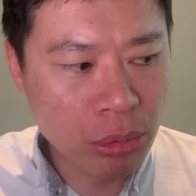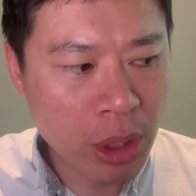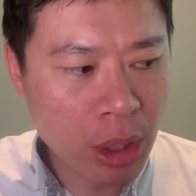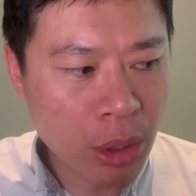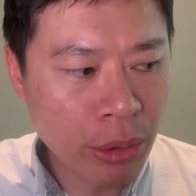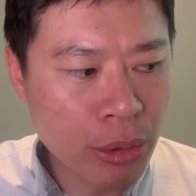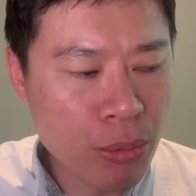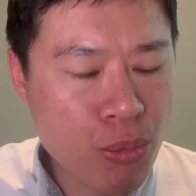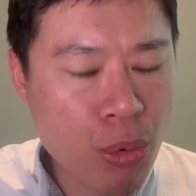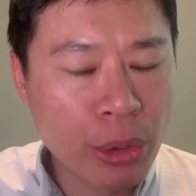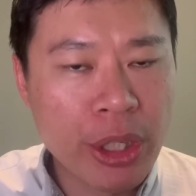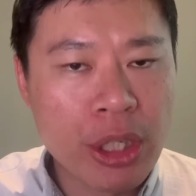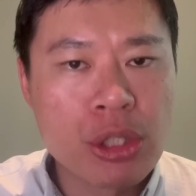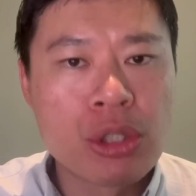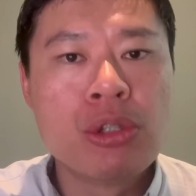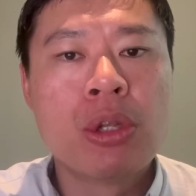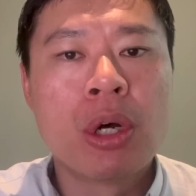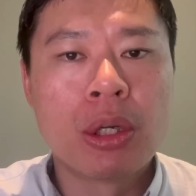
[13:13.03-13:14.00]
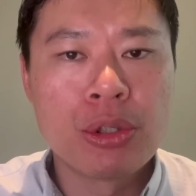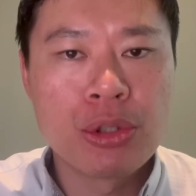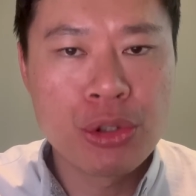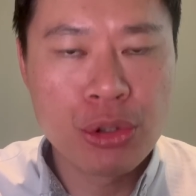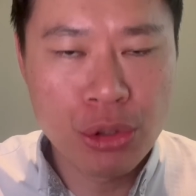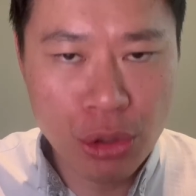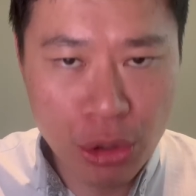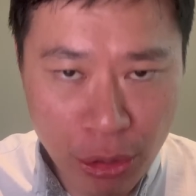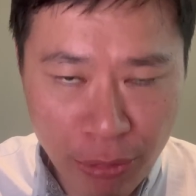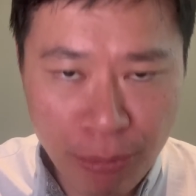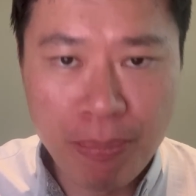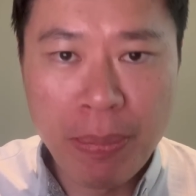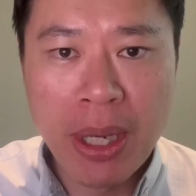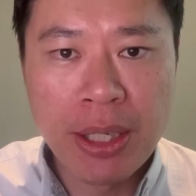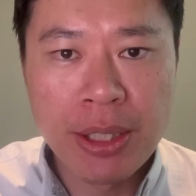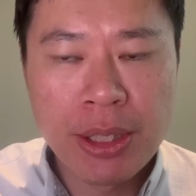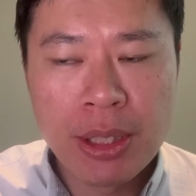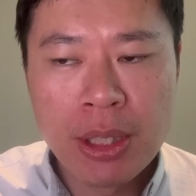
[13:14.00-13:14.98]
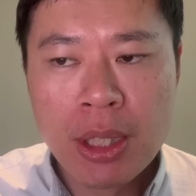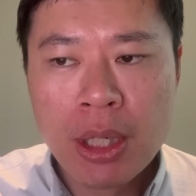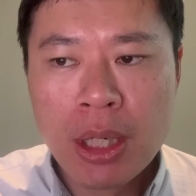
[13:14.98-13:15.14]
take on a role that's not shift-based.